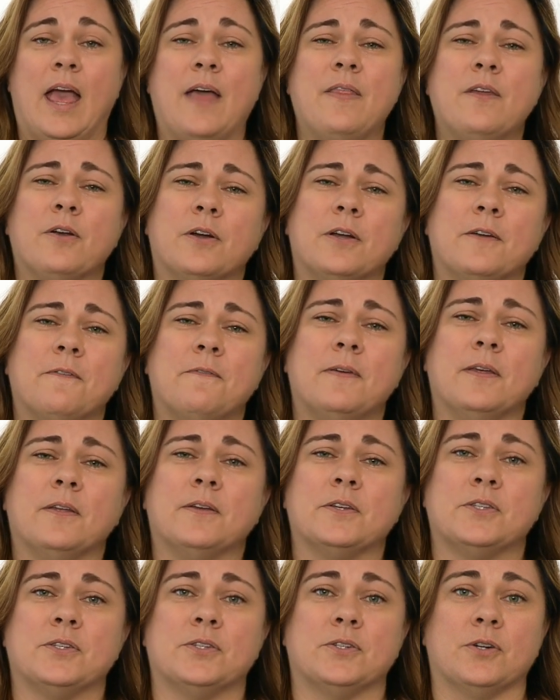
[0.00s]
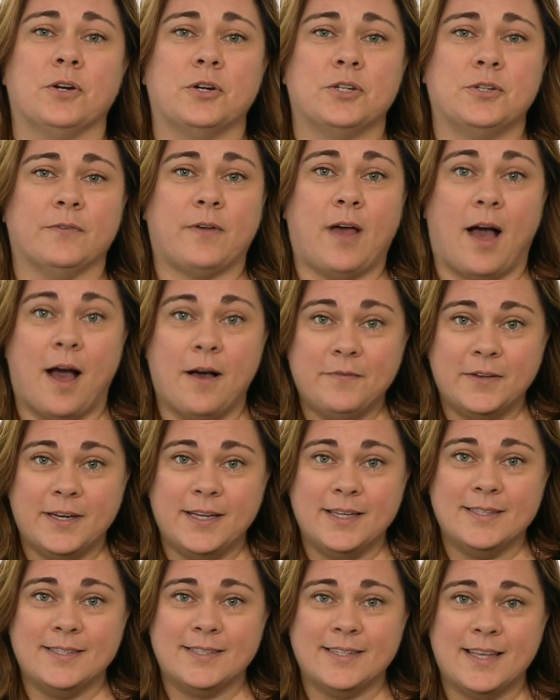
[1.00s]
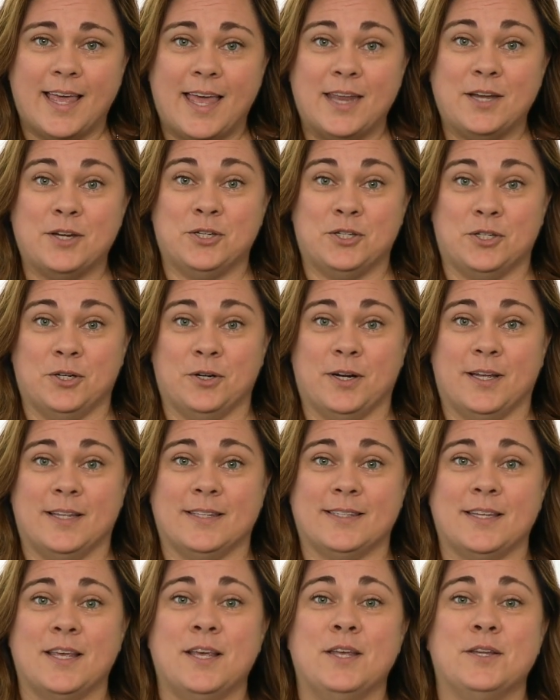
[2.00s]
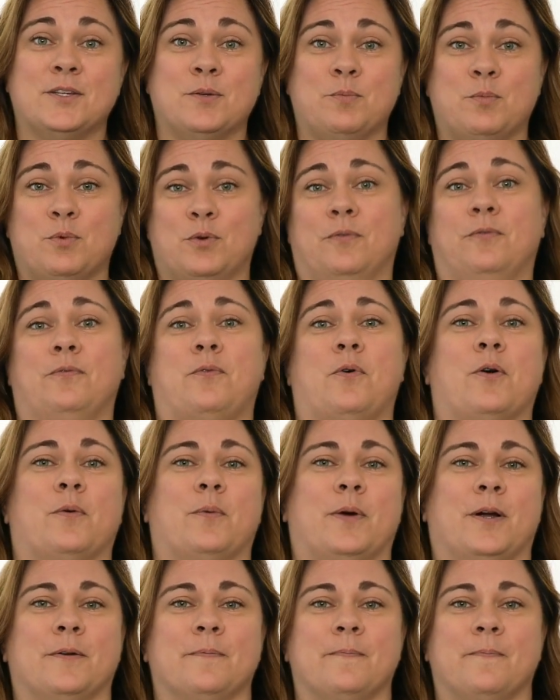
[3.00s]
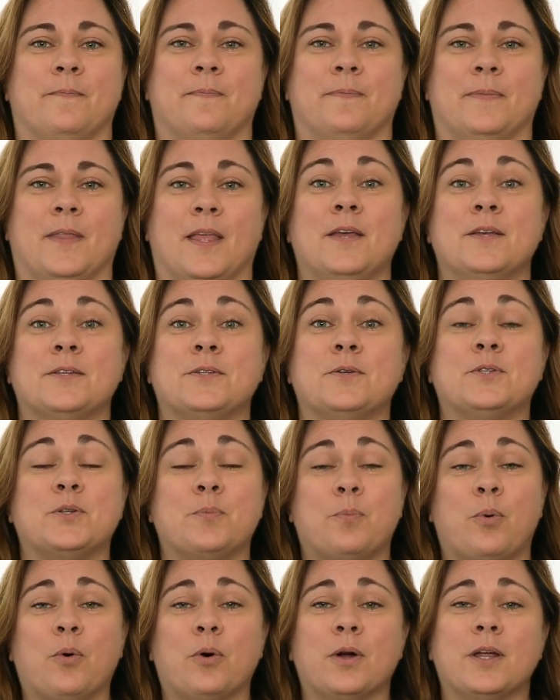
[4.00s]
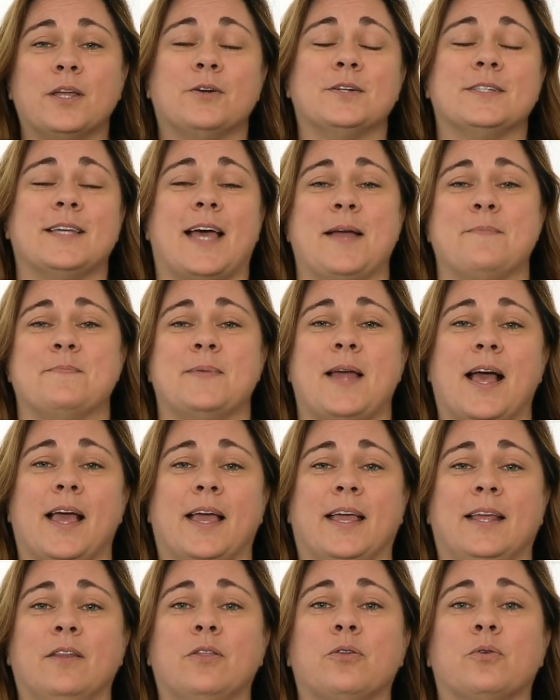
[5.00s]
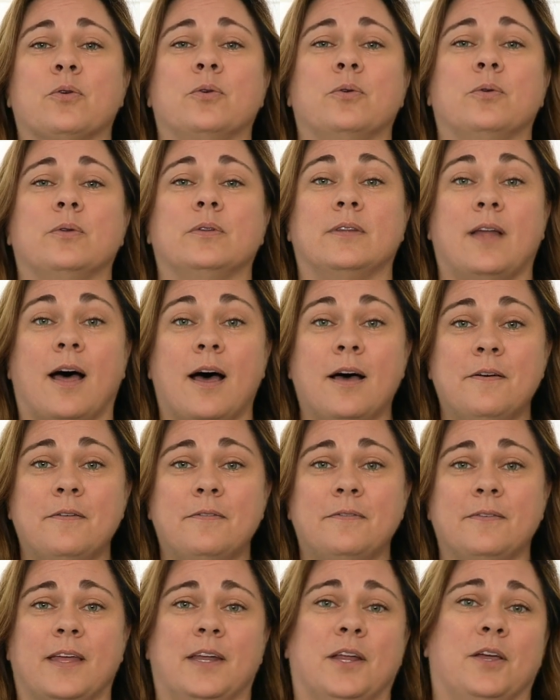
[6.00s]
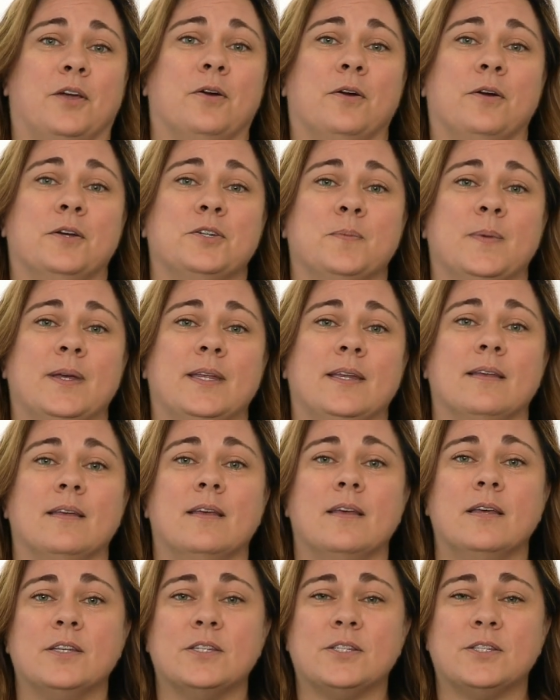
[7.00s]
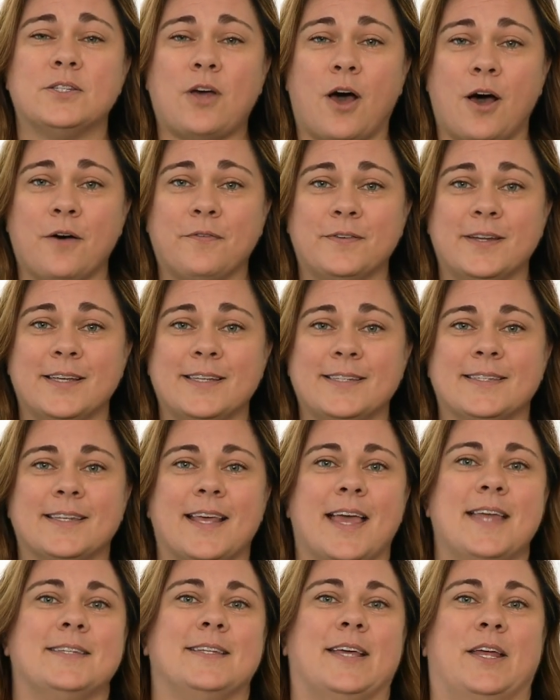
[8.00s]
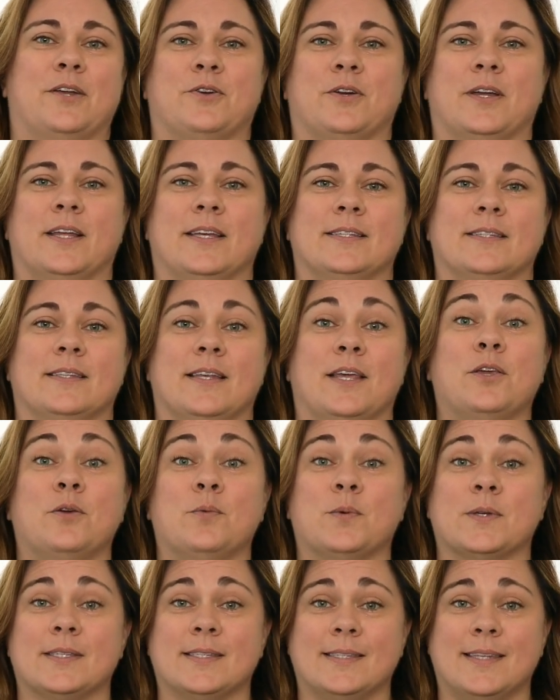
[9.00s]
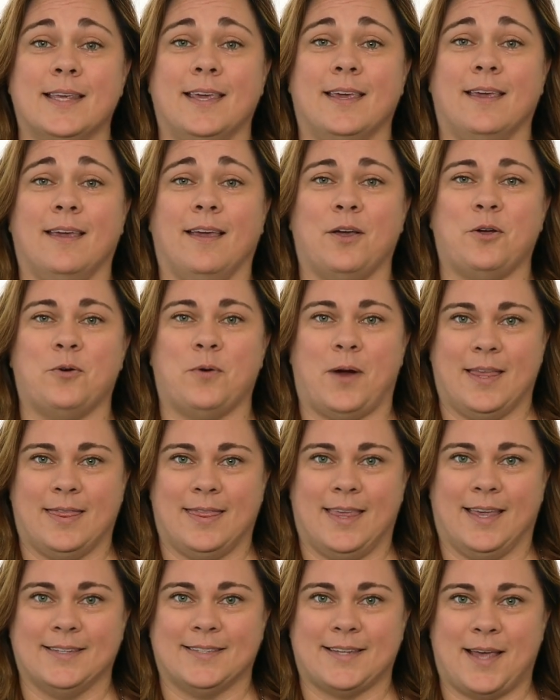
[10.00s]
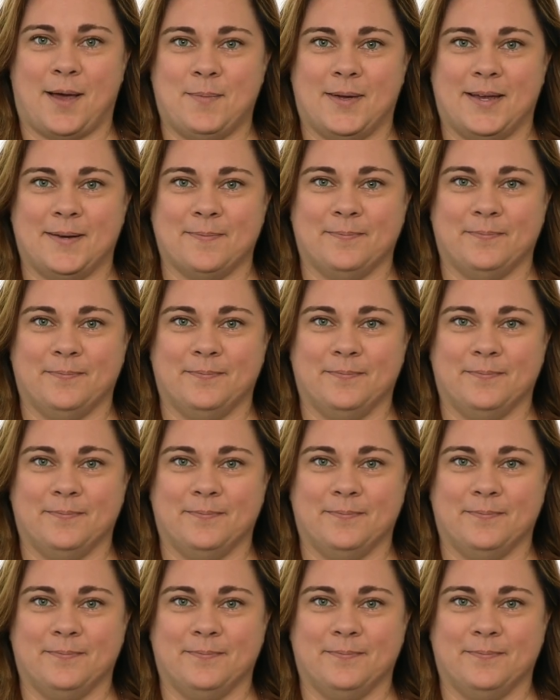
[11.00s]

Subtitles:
And they're going to feel a surge of confidence and assurance to move forward. So support your type 9 through love and encouragement, softness and tenderness, and you will see great things coming.